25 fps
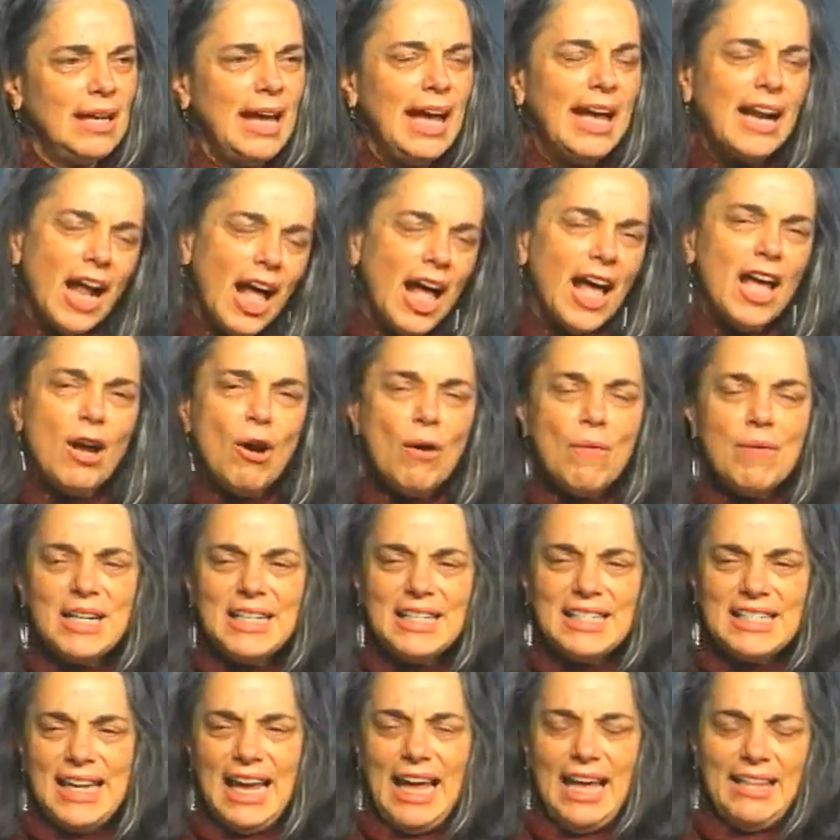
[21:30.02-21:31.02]
And I
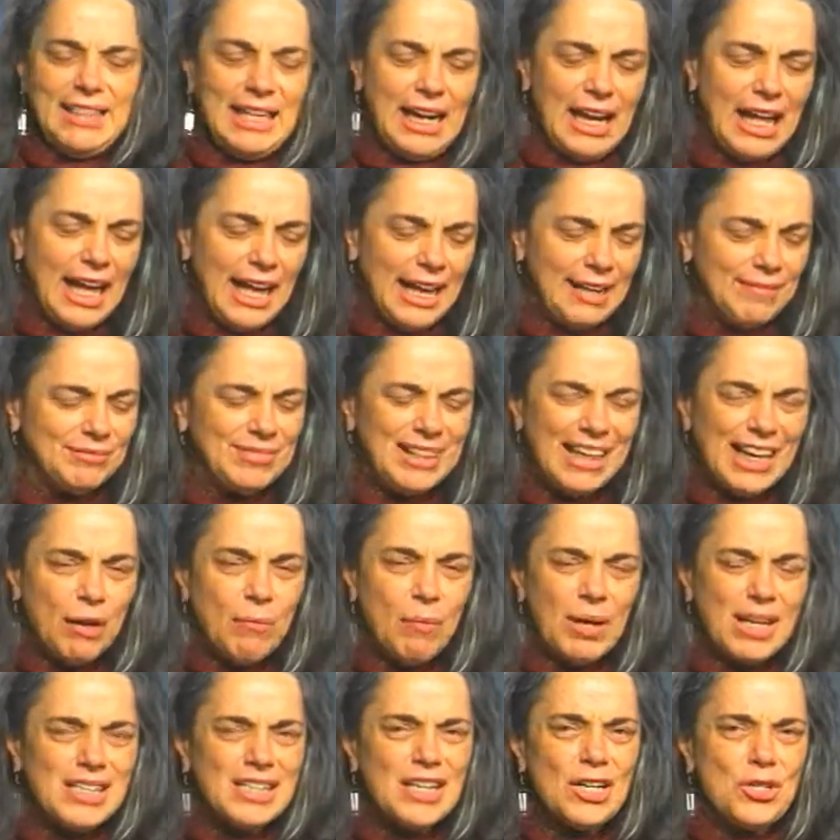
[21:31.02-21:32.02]
always said that I, that I
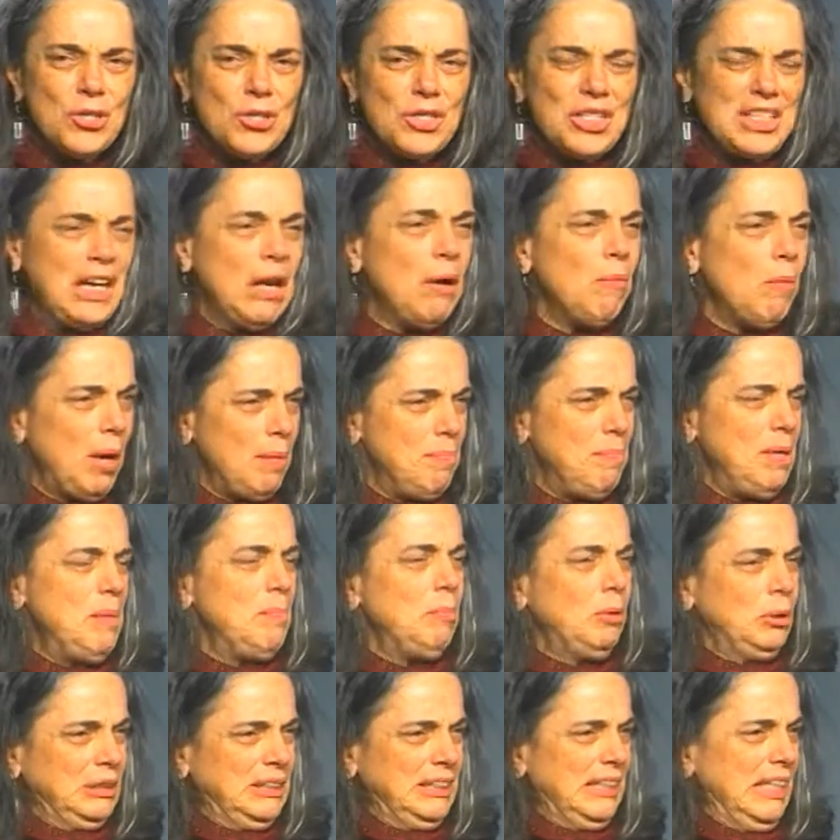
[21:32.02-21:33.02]
wanted to understand why
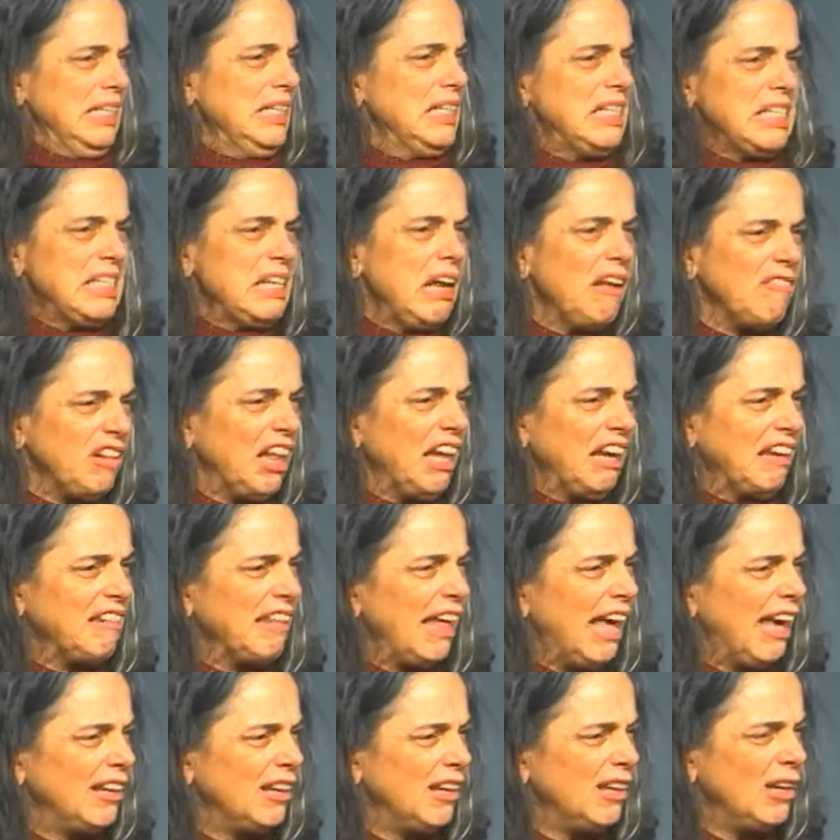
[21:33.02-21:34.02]
people did stuff like
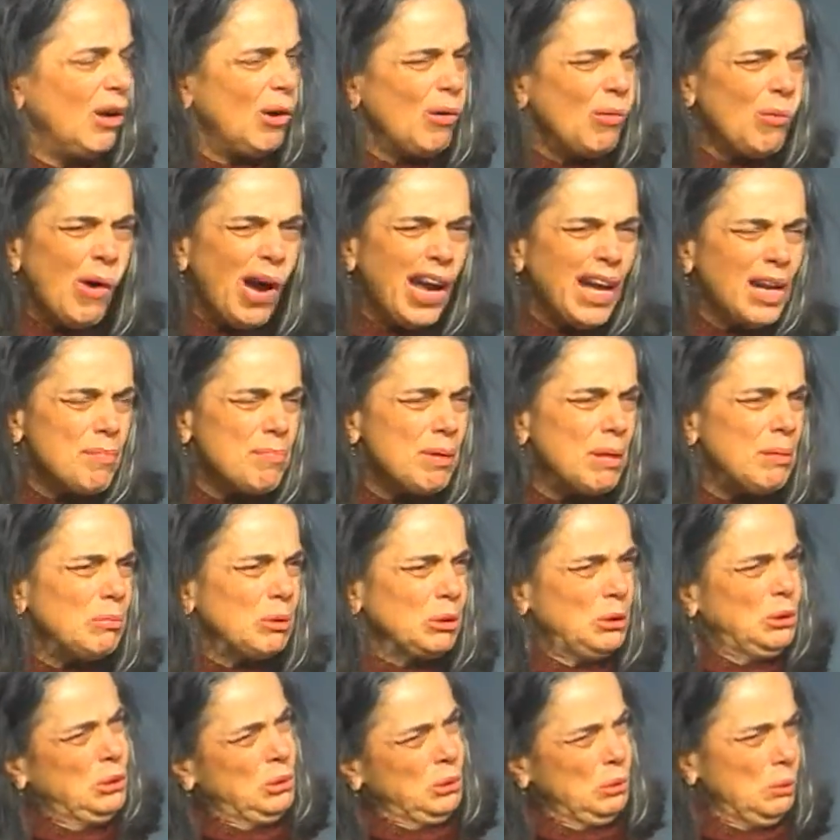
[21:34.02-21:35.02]
that. You know, why do
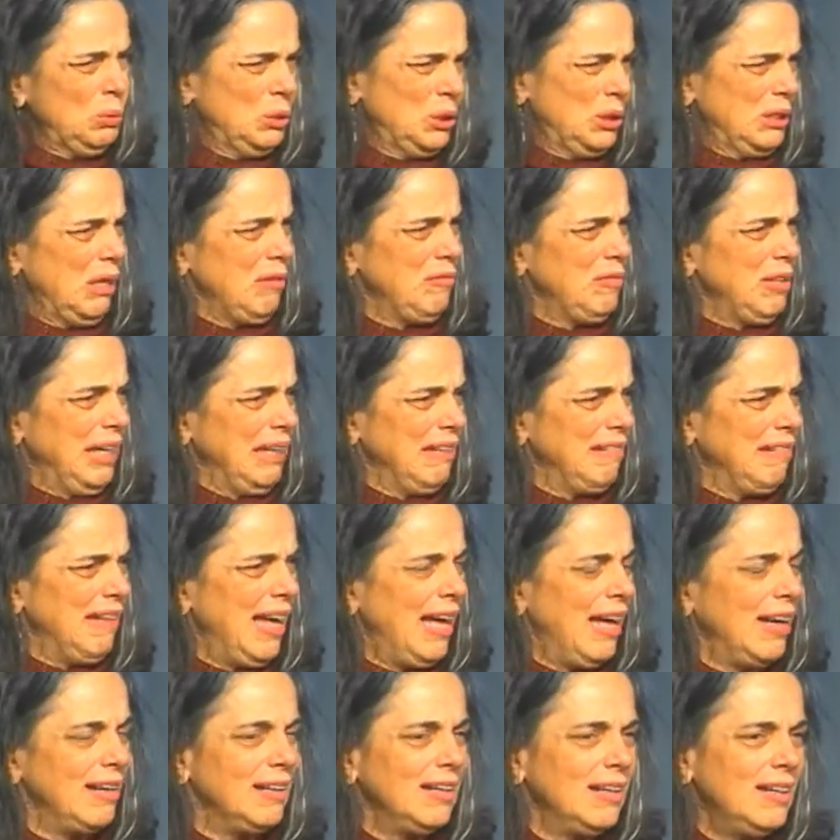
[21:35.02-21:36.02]
people do stuff like
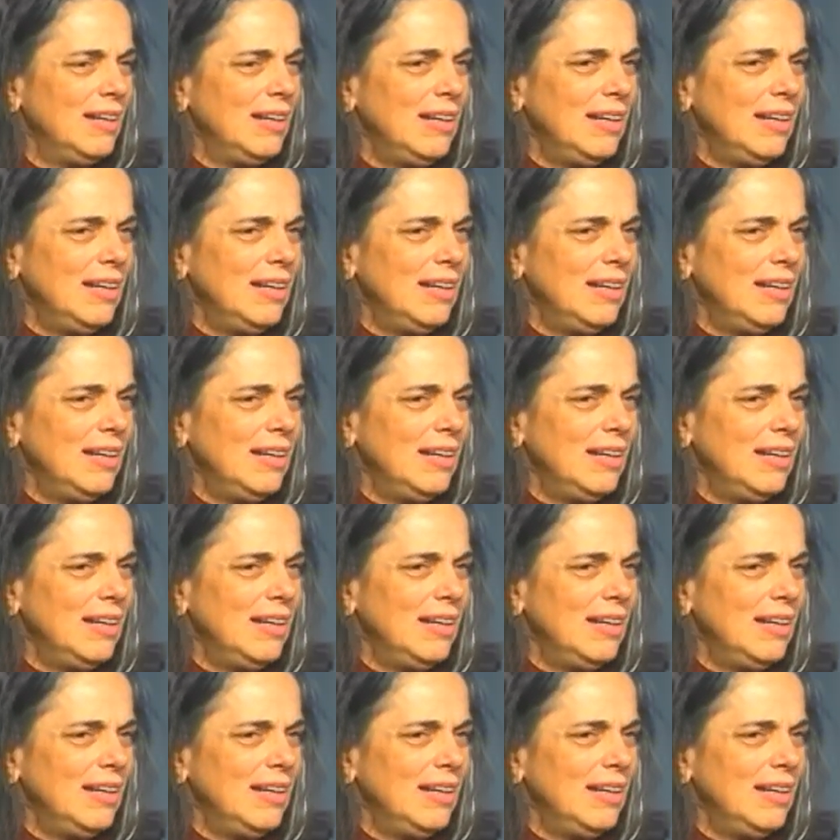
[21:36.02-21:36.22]
that?